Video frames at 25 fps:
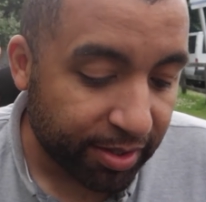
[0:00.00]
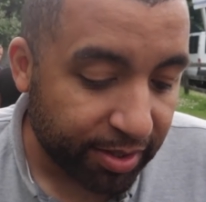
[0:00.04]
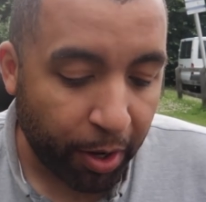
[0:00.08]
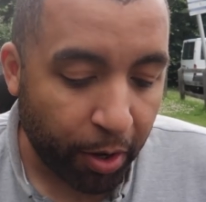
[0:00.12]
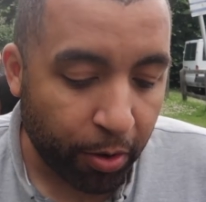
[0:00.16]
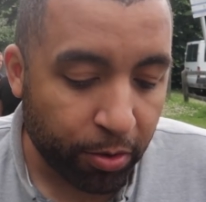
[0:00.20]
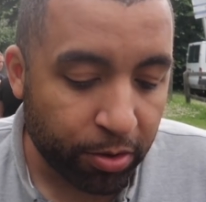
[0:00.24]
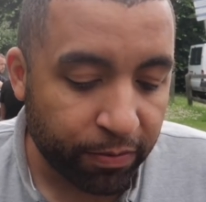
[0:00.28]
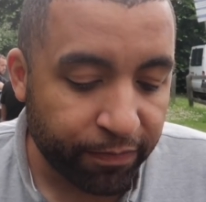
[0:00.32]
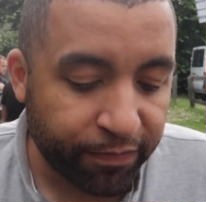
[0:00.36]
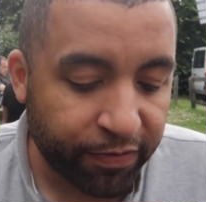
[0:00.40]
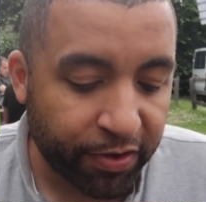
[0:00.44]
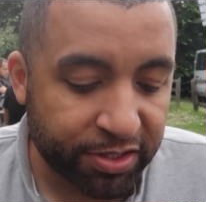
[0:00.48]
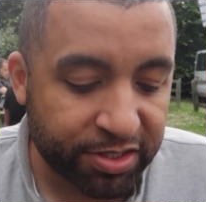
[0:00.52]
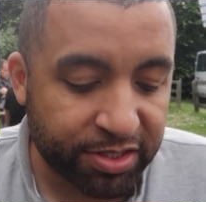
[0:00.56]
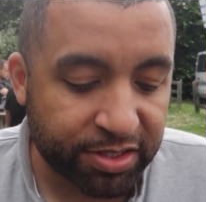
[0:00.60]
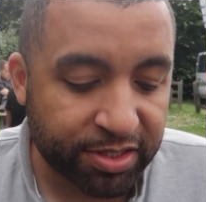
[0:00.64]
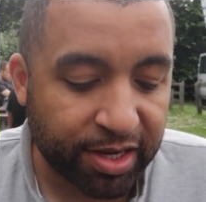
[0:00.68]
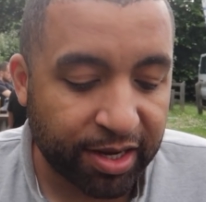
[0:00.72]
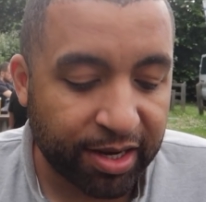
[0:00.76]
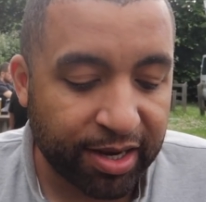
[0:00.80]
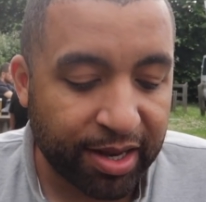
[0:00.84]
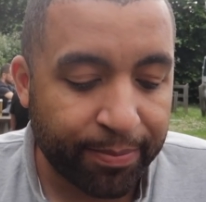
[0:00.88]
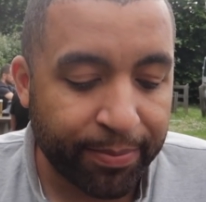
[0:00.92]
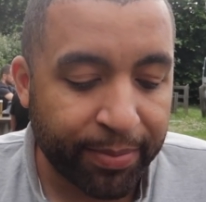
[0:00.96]
Poland
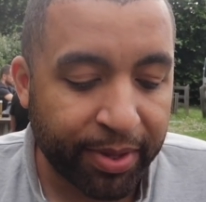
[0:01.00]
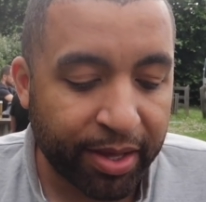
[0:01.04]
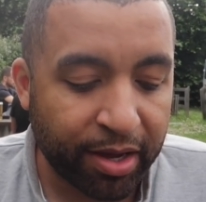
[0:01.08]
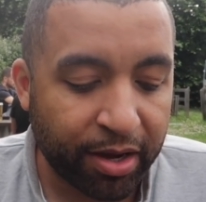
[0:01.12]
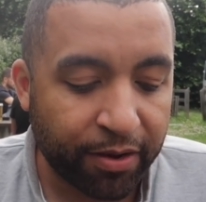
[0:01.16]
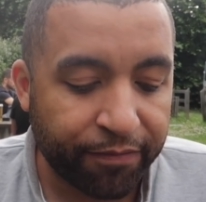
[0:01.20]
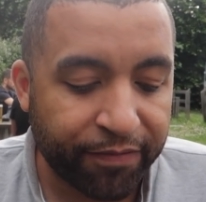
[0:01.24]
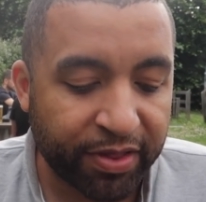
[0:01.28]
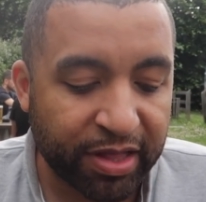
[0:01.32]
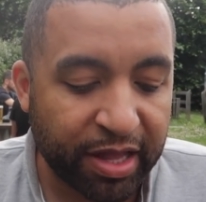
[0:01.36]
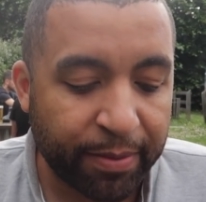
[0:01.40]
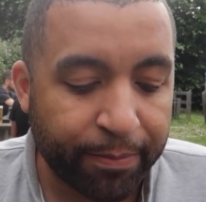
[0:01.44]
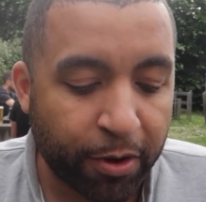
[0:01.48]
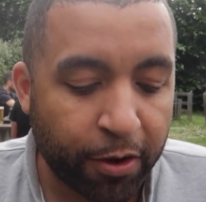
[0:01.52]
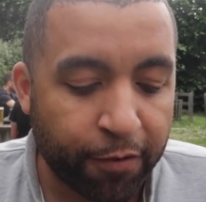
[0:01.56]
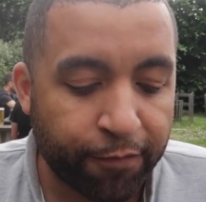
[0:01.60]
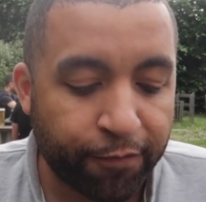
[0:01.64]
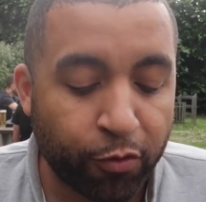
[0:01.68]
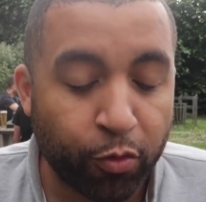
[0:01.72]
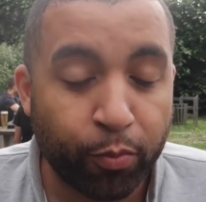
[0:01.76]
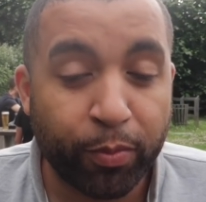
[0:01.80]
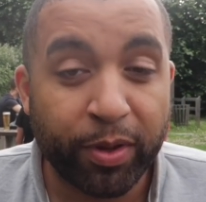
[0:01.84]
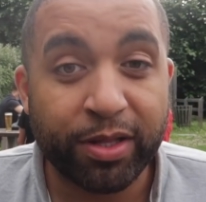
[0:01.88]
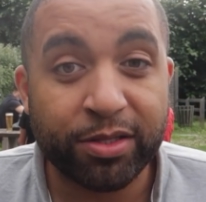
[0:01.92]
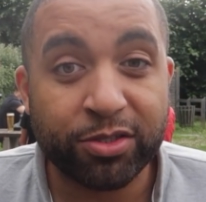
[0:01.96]
versus Colombia, I think they
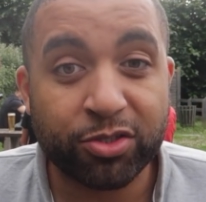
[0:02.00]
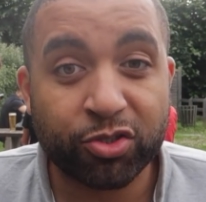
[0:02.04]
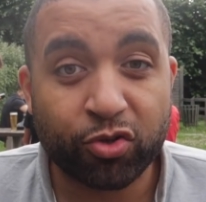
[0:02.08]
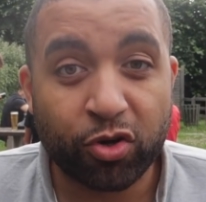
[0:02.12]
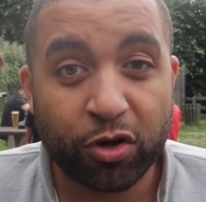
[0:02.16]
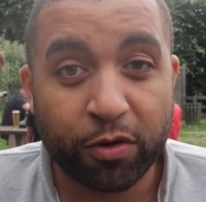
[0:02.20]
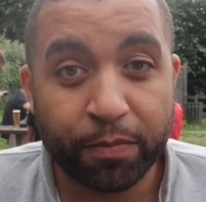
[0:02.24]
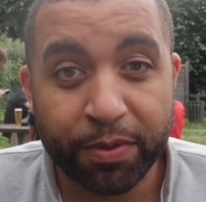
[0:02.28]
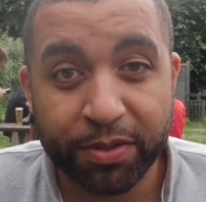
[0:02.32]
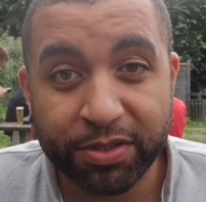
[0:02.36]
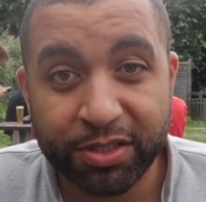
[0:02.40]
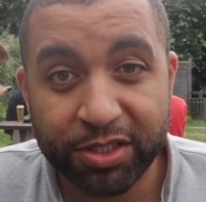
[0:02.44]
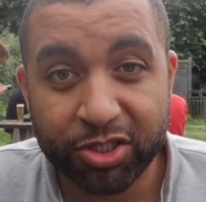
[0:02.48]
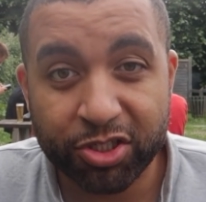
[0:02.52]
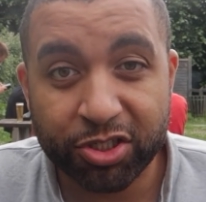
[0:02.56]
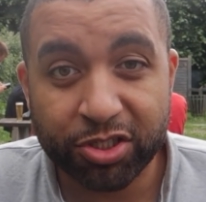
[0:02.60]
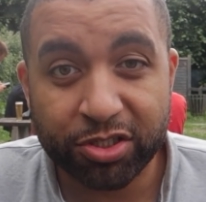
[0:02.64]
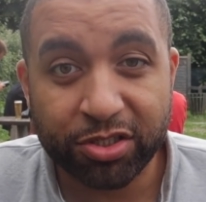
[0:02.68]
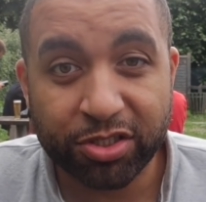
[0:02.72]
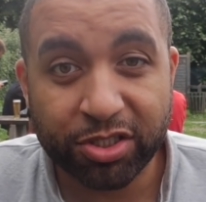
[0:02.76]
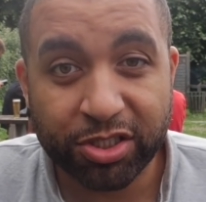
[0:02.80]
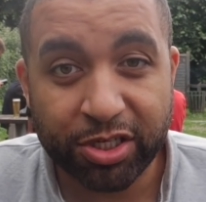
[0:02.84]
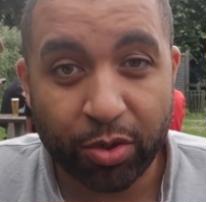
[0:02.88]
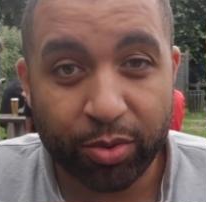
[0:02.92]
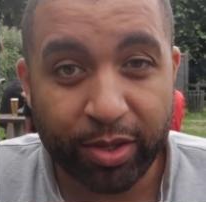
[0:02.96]
both will be in strong
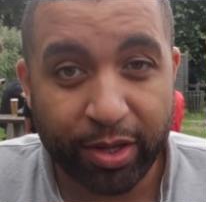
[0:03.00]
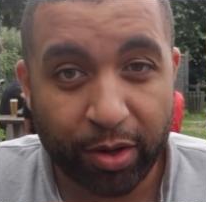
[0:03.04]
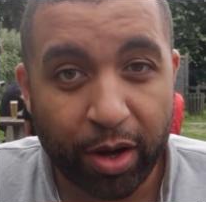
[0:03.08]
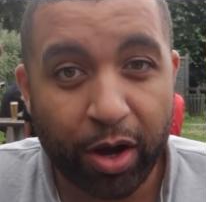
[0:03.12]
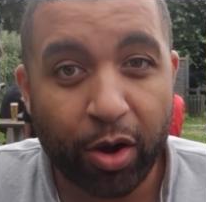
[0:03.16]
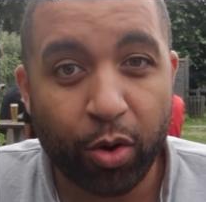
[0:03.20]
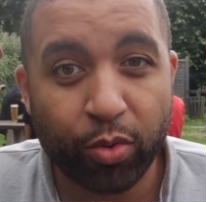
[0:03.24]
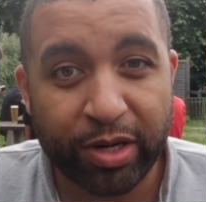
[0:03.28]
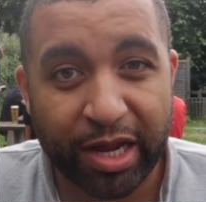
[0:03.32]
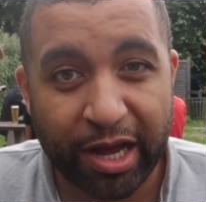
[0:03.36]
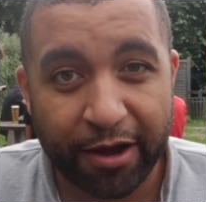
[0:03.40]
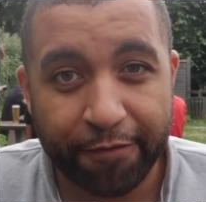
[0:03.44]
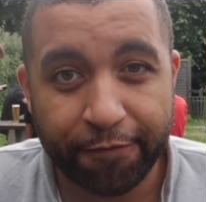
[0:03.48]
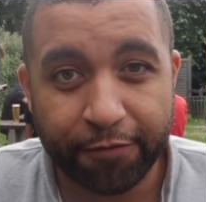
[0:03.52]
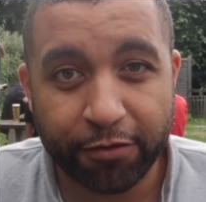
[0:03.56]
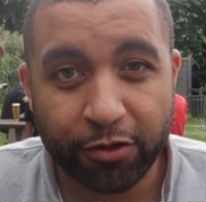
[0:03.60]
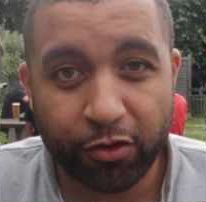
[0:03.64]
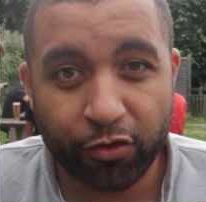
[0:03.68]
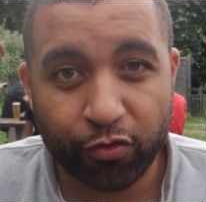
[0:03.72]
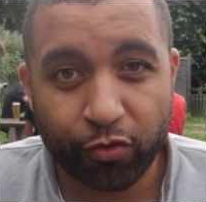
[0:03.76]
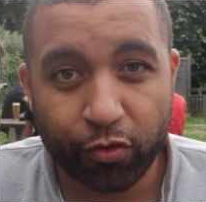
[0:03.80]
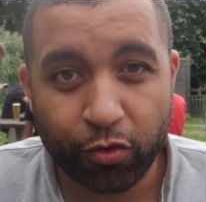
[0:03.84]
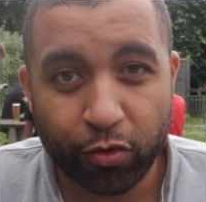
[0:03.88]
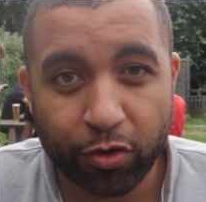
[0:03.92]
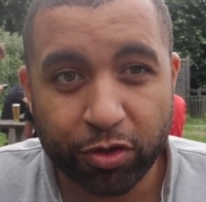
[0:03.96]
positions, so they'll hold out for
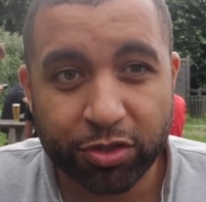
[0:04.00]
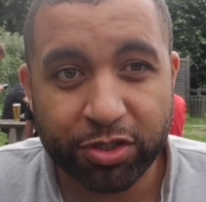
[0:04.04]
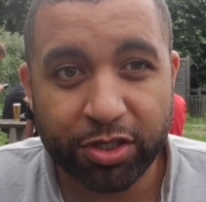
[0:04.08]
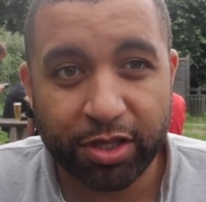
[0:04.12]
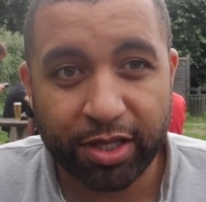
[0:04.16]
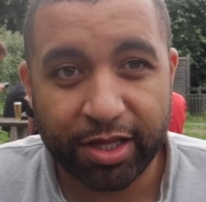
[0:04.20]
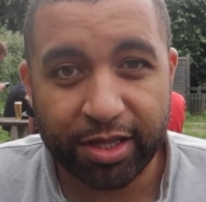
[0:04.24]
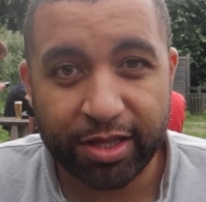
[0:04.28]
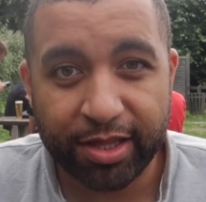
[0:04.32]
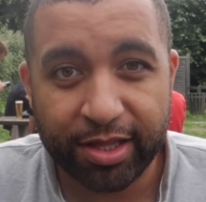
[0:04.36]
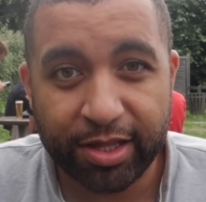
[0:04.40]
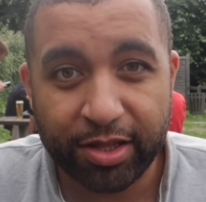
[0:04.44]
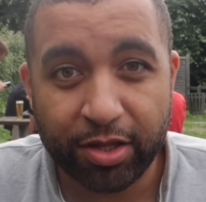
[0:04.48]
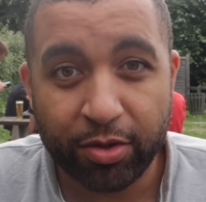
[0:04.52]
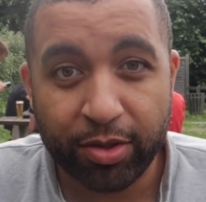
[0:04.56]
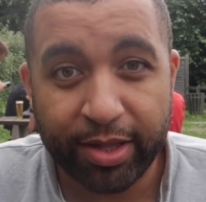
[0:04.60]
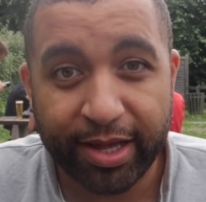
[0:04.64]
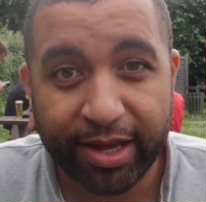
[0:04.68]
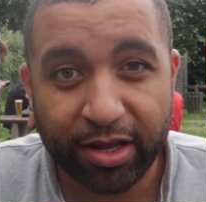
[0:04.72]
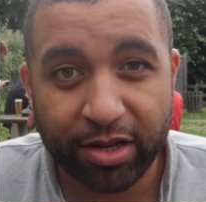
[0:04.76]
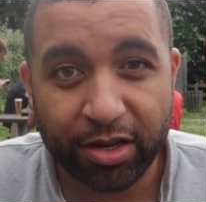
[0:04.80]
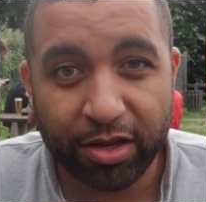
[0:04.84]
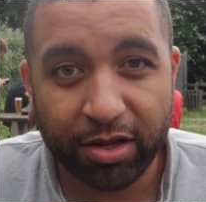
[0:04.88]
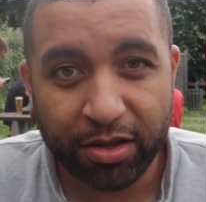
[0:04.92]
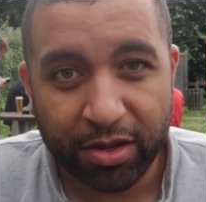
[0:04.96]
the draw, so they know
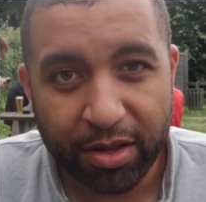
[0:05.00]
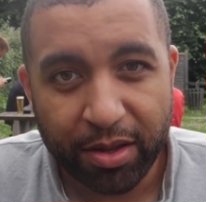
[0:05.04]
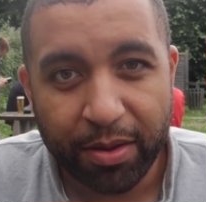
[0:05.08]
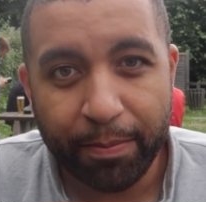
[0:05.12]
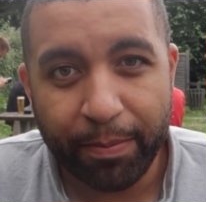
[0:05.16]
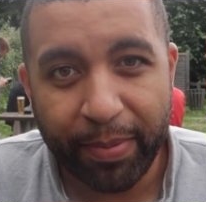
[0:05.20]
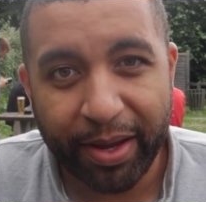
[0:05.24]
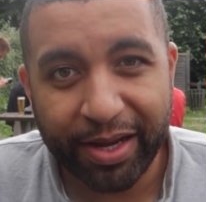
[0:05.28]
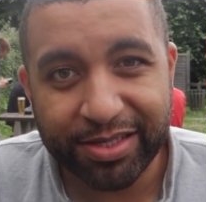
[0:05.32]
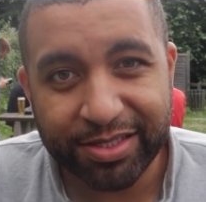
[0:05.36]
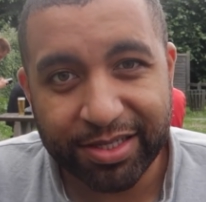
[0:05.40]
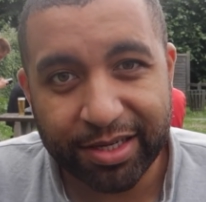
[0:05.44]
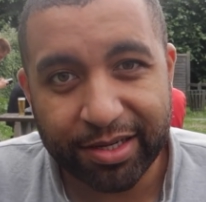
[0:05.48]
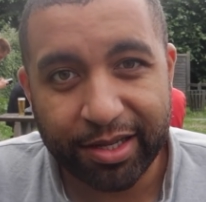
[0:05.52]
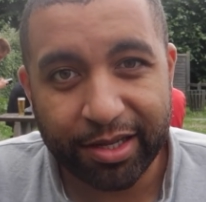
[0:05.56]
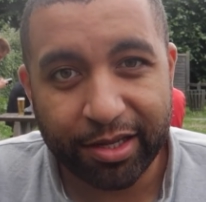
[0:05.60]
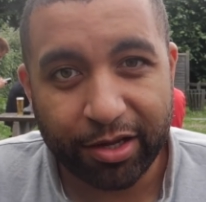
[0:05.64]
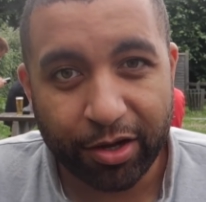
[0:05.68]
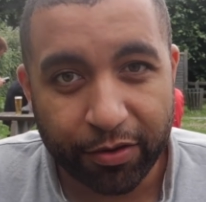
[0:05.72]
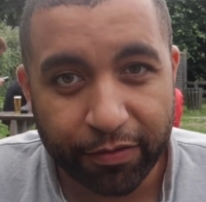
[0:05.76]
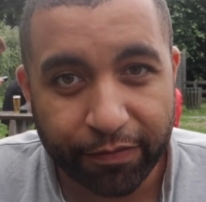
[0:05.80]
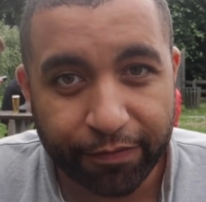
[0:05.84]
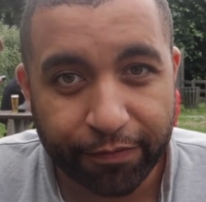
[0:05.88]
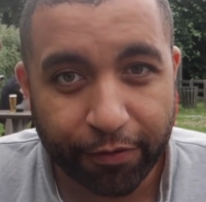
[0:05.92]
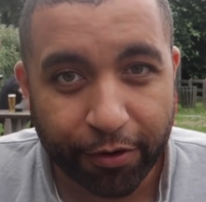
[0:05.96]
they're going to basically
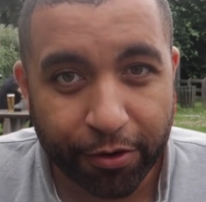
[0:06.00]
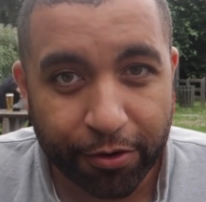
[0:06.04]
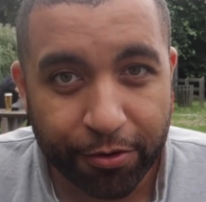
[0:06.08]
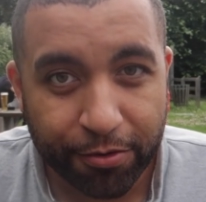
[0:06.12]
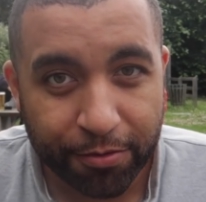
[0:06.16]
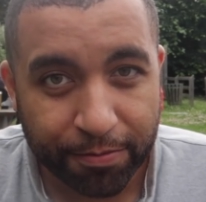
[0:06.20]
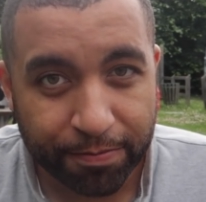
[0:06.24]
go through.